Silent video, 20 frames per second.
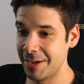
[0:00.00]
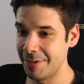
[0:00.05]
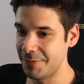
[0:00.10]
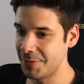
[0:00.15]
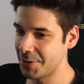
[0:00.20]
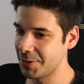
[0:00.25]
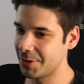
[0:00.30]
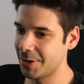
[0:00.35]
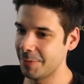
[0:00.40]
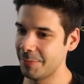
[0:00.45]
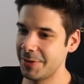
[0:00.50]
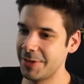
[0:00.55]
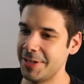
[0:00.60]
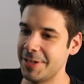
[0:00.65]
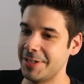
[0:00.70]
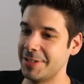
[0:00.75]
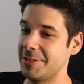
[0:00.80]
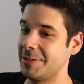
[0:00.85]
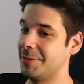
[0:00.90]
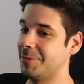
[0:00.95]
If you come
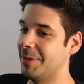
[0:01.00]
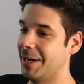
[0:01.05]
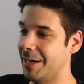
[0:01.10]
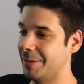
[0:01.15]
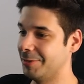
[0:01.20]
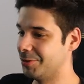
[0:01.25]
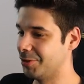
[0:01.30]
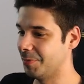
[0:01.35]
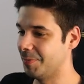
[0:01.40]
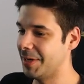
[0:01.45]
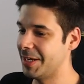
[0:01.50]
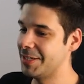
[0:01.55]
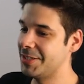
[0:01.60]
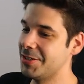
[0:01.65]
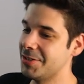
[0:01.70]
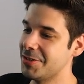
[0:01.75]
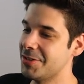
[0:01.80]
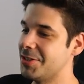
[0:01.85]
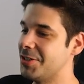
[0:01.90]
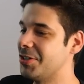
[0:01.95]
here to
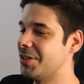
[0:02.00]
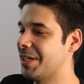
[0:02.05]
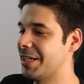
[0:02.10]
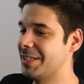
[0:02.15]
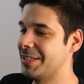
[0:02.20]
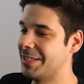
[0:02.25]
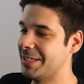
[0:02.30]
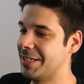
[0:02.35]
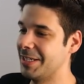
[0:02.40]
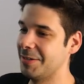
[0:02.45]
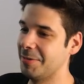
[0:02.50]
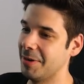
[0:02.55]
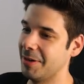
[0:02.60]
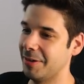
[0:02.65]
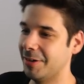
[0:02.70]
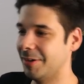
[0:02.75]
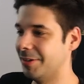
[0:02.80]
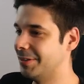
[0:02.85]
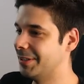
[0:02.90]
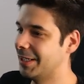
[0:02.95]
automations, you can see,
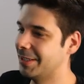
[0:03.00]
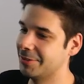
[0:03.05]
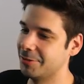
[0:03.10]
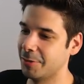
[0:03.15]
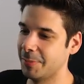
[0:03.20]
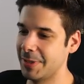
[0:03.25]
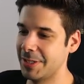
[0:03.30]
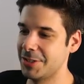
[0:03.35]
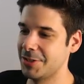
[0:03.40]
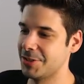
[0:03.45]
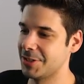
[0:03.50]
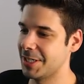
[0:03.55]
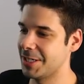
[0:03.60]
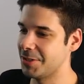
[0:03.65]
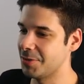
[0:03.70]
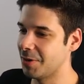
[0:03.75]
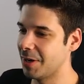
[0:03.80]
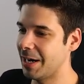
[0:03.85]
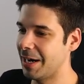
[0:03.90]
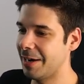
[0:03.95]
well, all the automations that
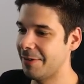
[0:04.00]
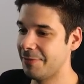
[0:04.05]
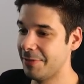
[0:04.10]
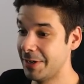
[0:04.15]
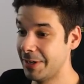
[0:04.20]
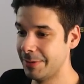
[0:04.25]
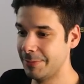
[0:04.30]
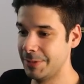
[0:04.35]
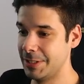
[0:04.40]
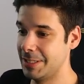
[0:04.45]
you have.